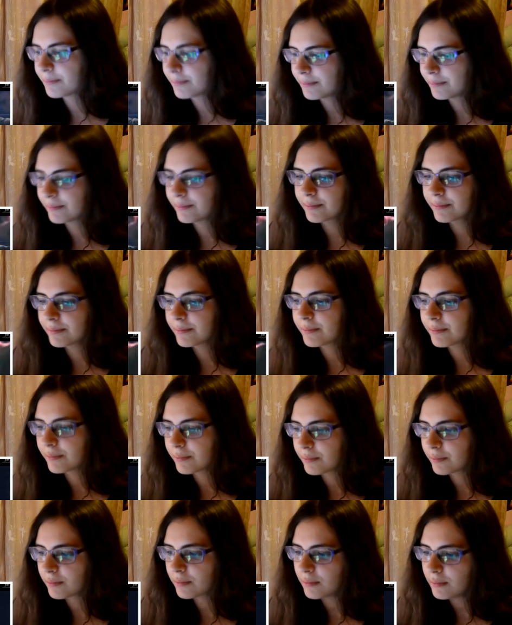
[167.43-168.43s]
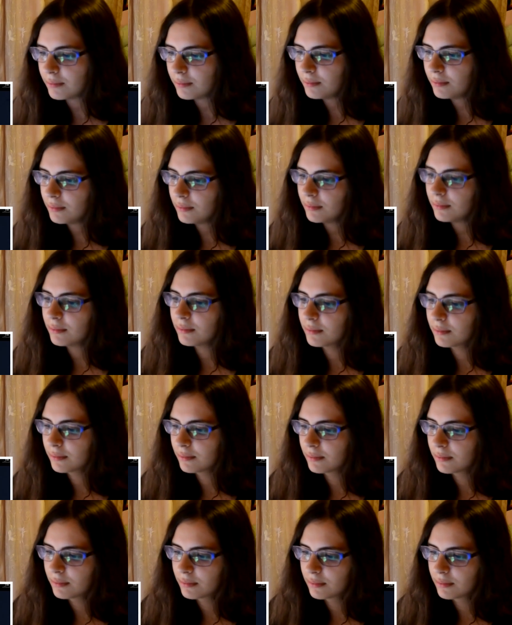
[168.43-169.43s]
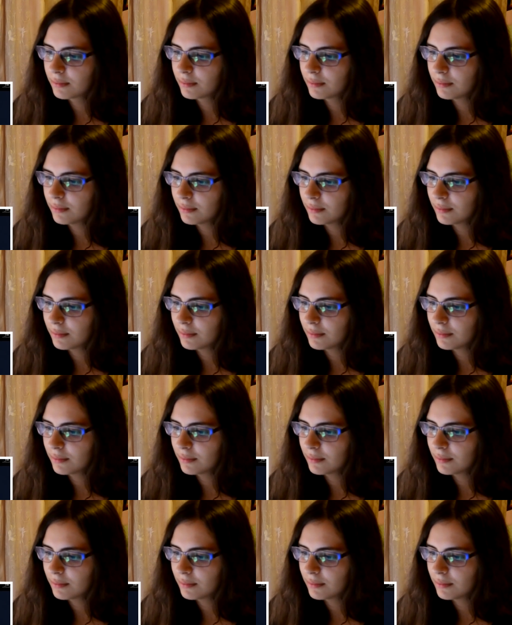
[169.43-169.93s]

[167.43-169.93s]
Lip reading: Nobody speaks.